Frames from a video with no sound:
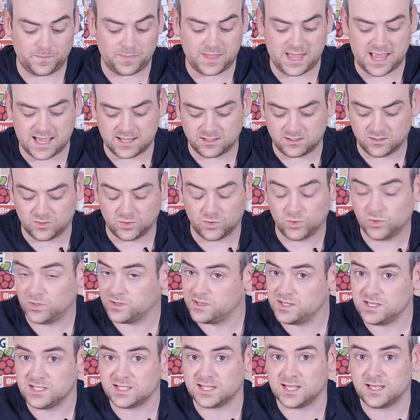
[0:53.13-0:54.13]
and all of
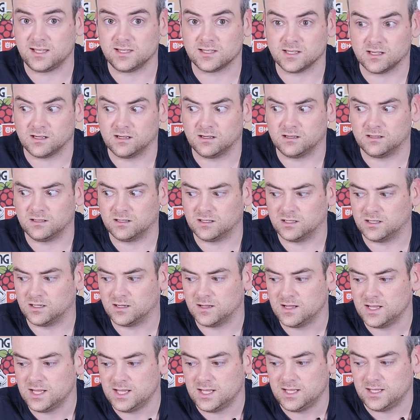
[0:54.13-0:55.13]
these things are